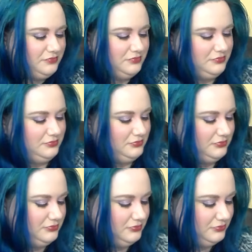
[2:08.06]

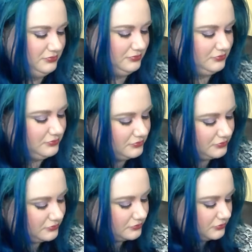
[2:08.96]

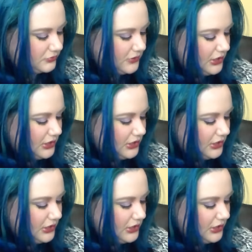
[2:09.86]
Nobody speaks.